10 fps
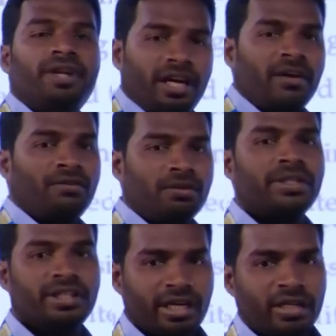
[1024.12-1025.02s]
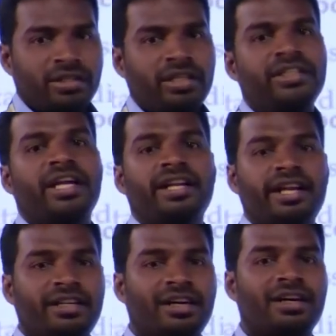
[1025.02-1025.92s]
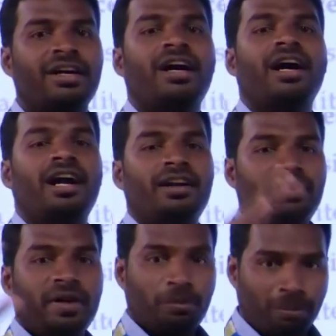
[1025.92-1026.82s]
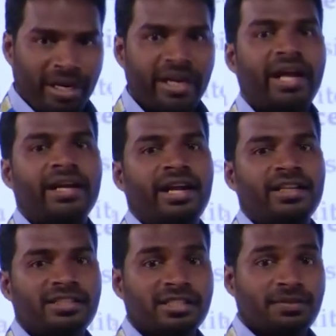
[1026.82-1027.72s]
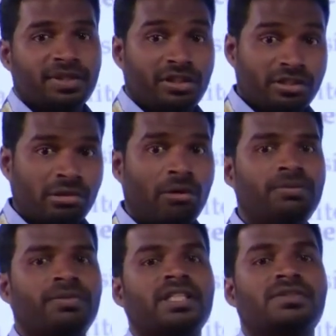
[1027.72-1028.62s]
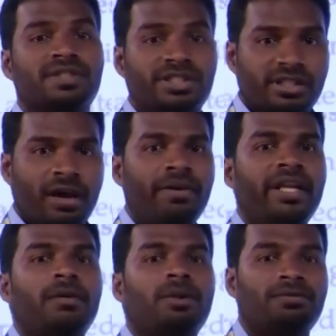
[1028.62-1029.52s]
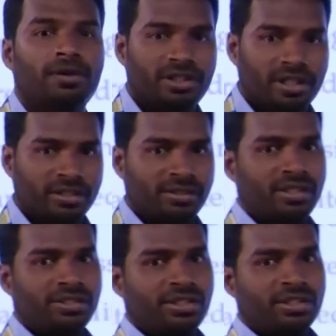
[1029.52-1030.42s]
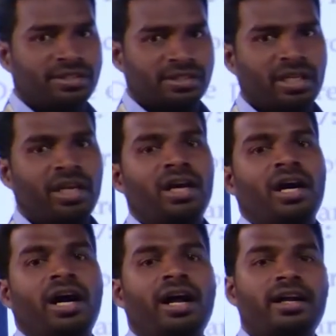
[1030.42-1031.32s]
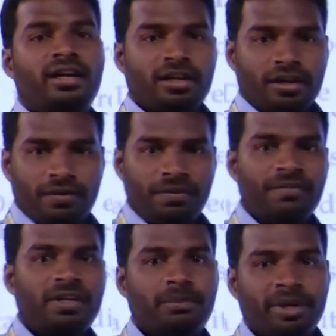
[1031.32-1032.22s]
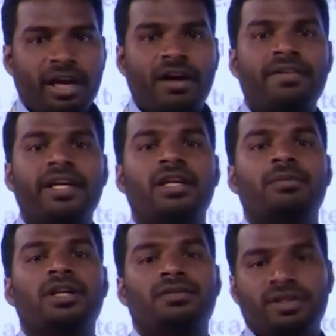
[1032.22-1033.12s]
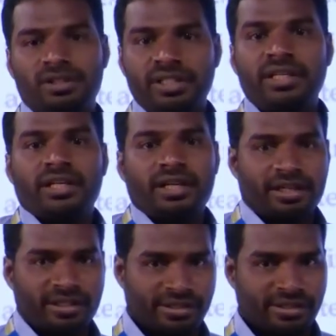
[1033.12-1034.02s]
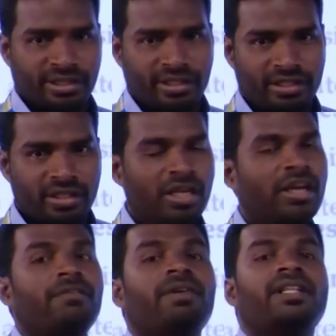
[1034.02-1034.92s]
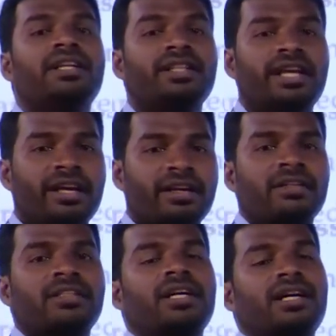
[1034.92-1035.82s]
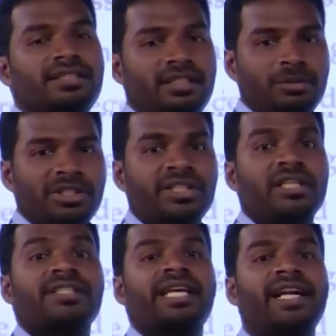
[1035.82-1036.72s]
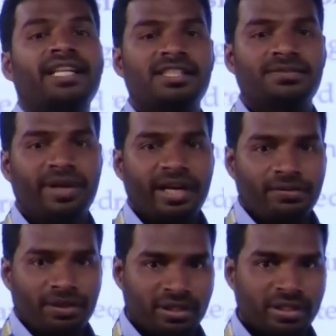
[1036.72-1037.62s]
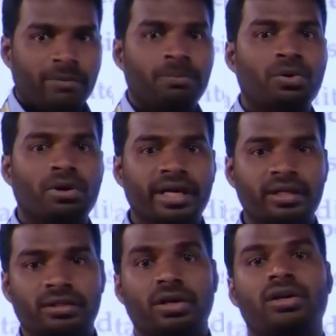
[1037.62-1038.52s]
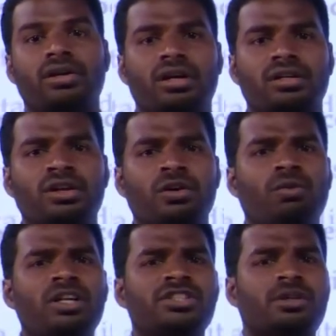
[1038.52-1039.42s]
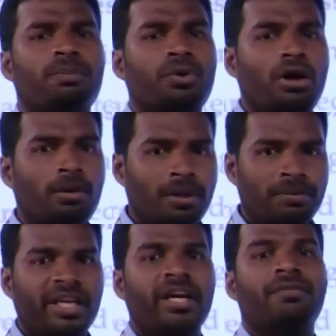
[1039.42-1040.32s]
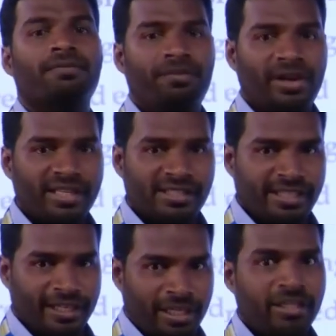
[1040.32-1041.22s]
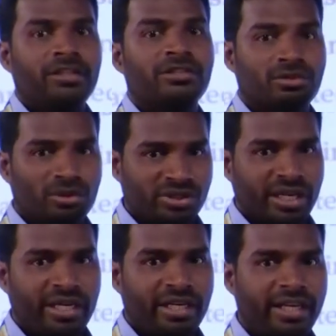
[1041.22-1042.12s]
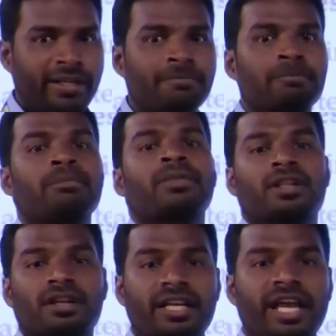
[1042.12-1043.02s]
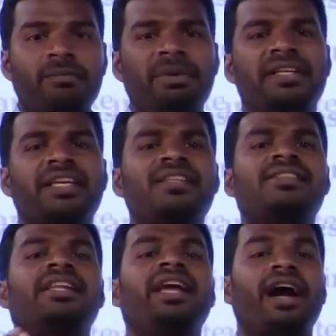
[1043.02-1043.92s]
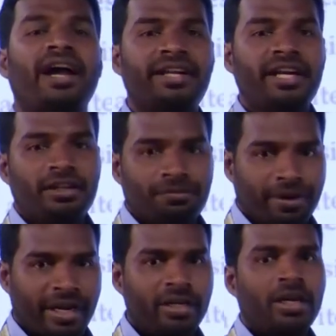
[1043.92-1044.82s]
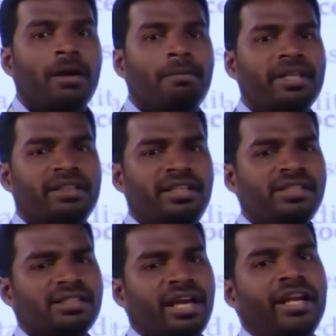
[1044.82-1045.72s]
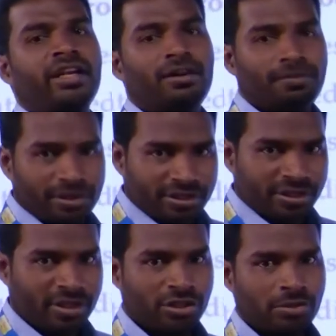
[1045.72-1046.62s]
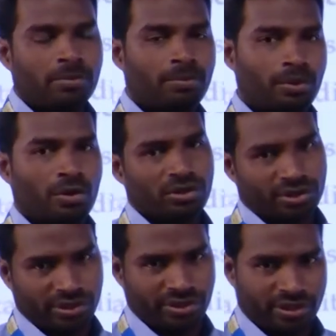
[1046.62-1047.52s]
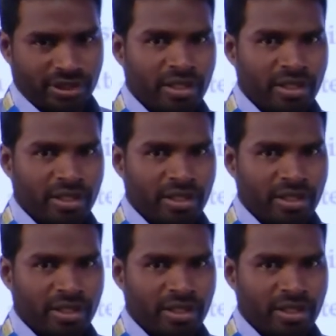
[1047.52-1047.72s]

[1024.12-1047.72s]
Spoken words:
have gathered the data and we have made analysis with the softwares which is available for the researchers, and we will be available with the result, whether the customers are satisfied with the product or not. What is the problem they are facing in the society can be easily identified by this kind of research process.